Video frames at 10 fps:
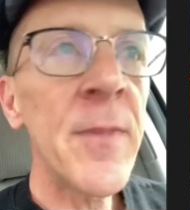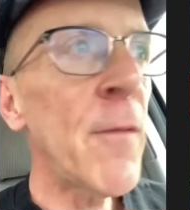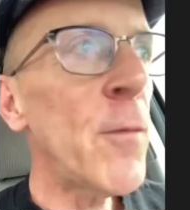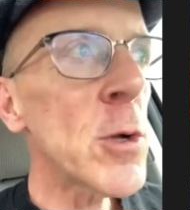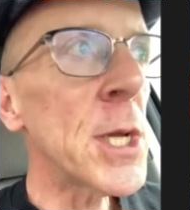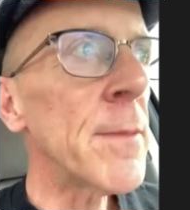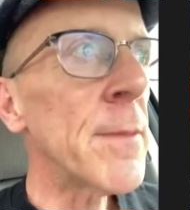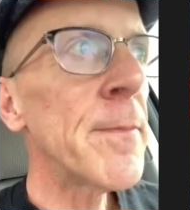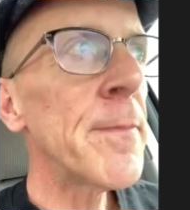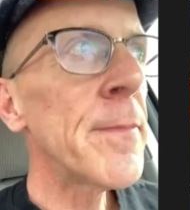A fortune.
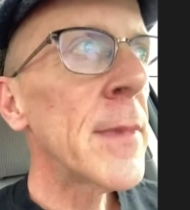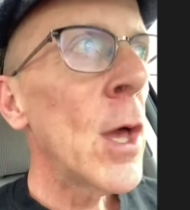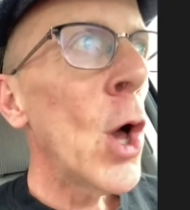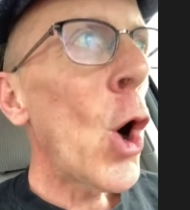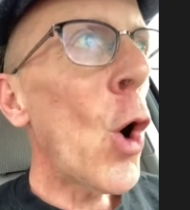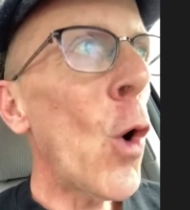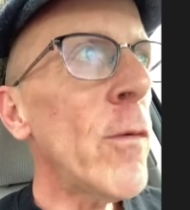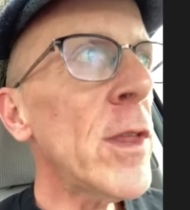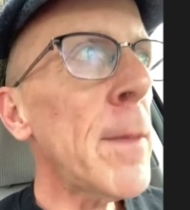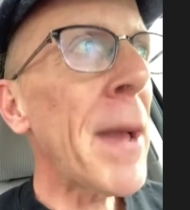Over the
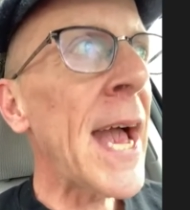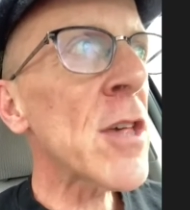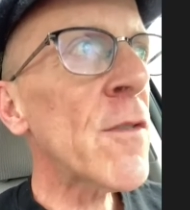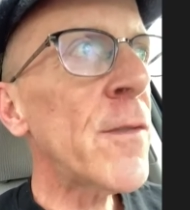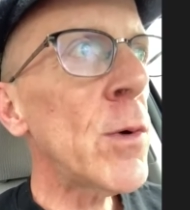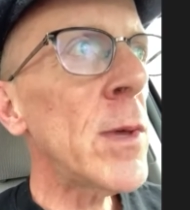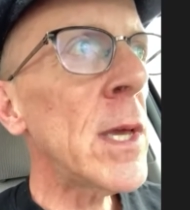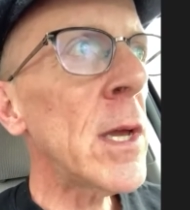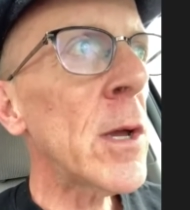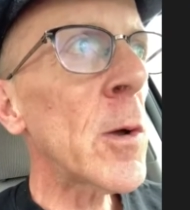past few
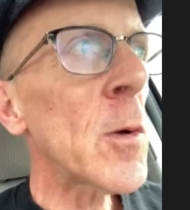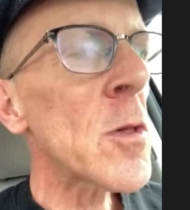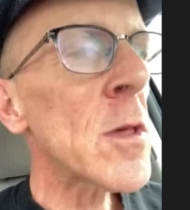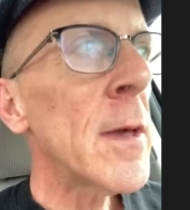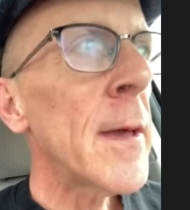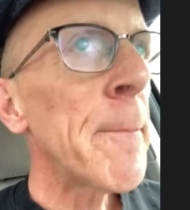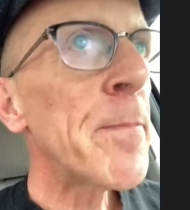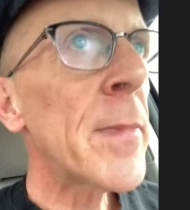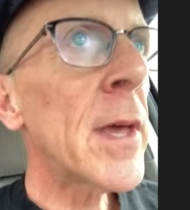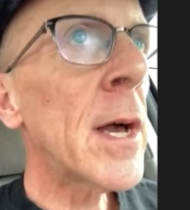years,
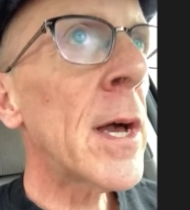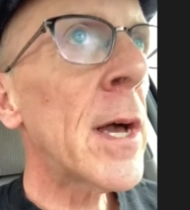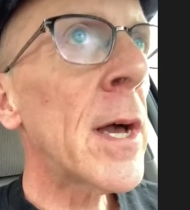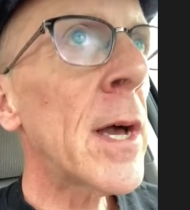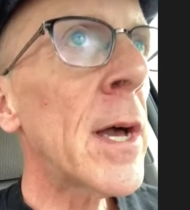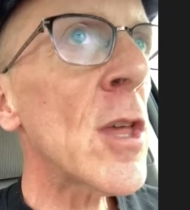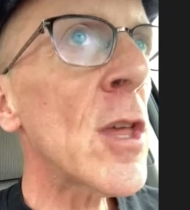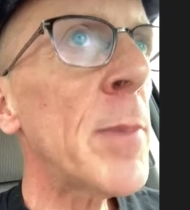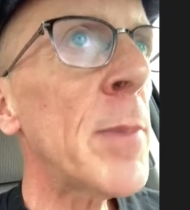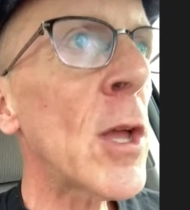there has
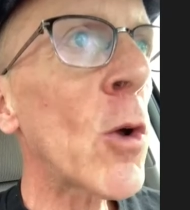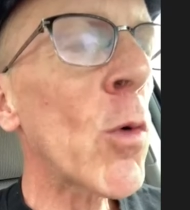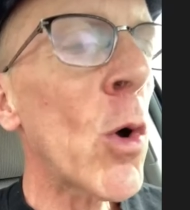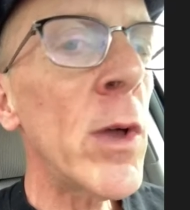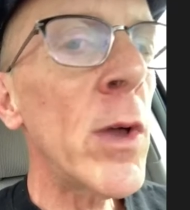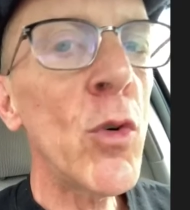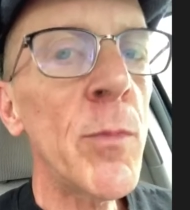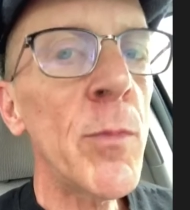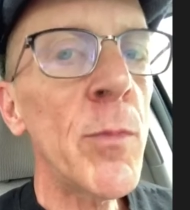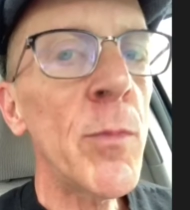been a growing movement
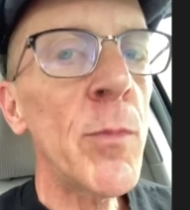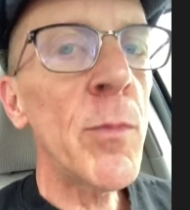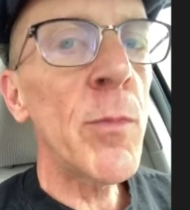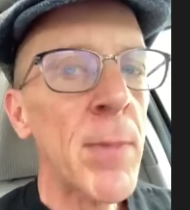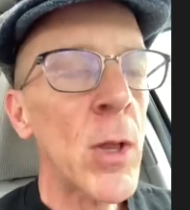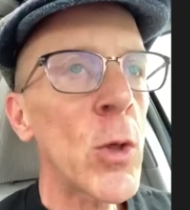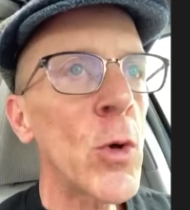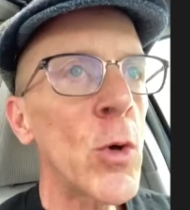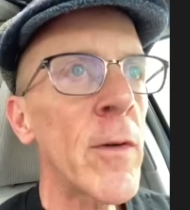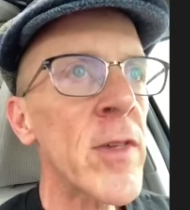of people who
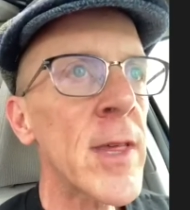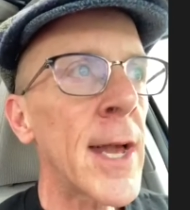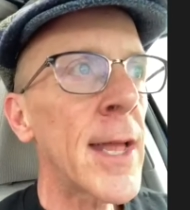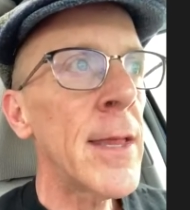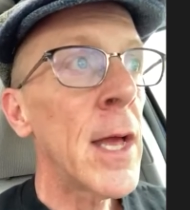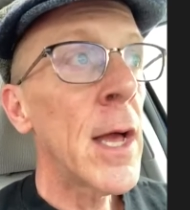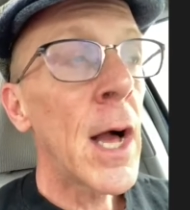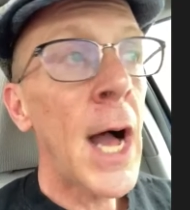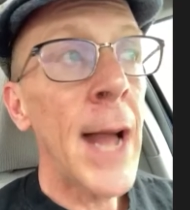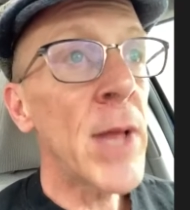have said, I'm
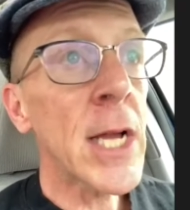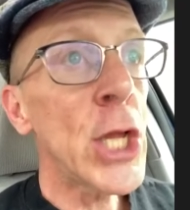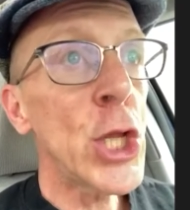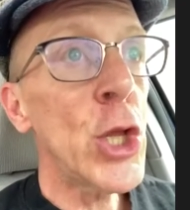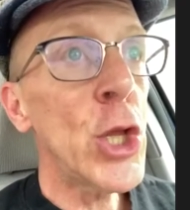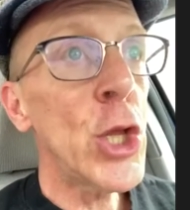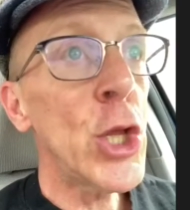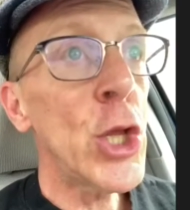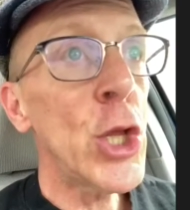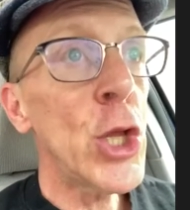not going to do this
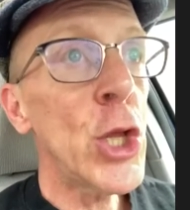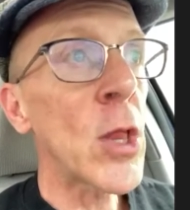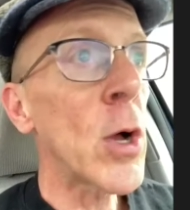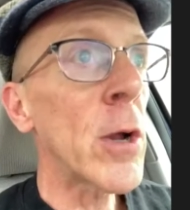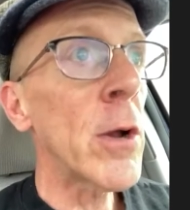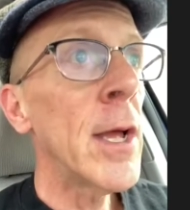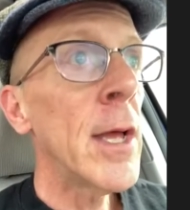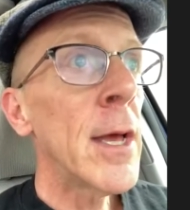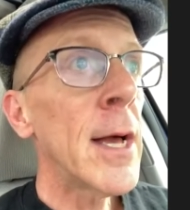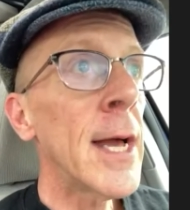any longer.
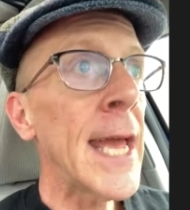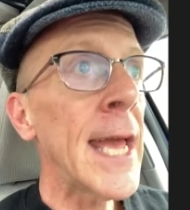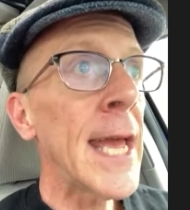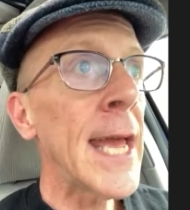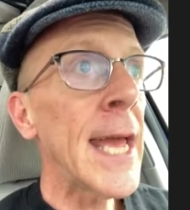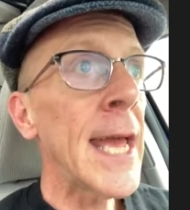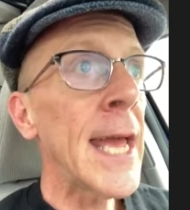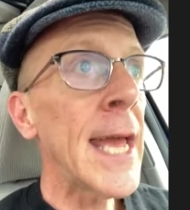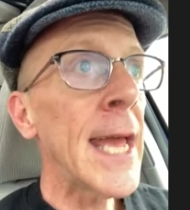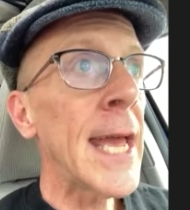And they've cut the
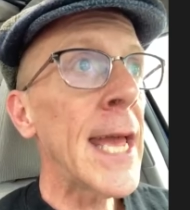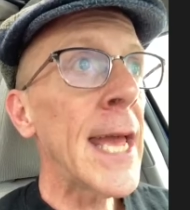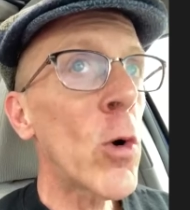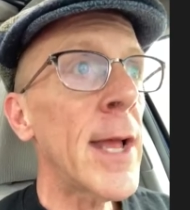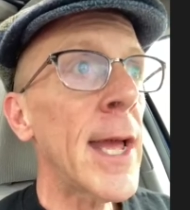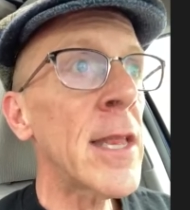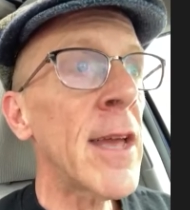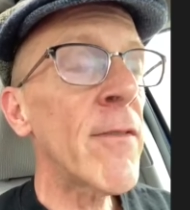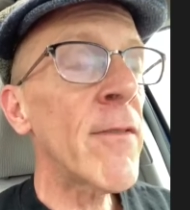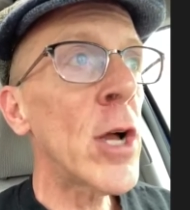cord and they've
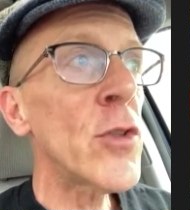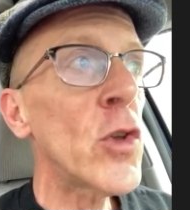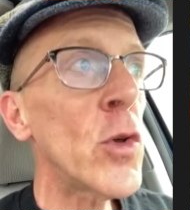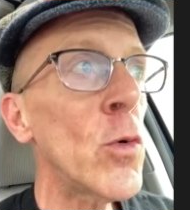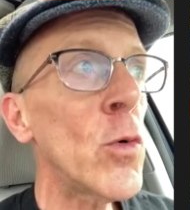gone to